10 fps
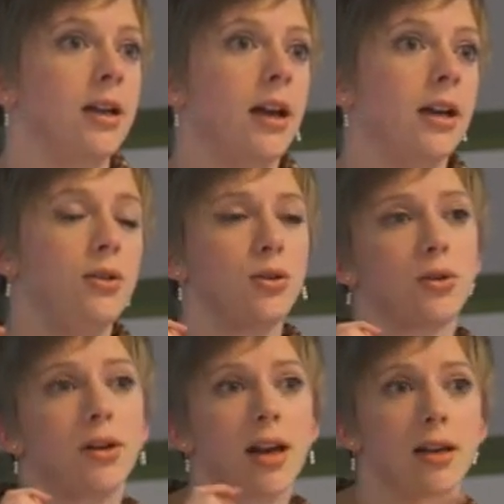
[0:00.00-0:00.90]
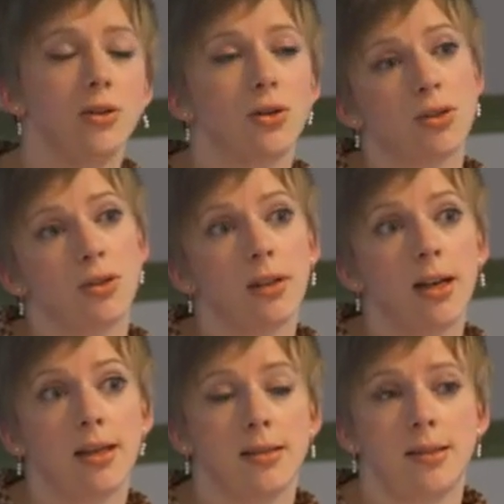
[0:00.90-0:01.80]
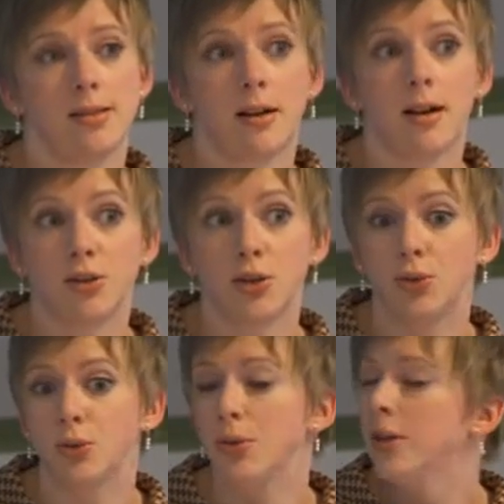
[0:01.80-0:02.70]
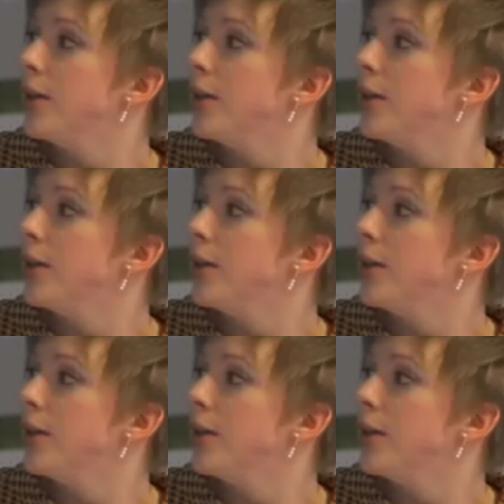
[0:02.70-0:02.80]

and your sunglasses are too.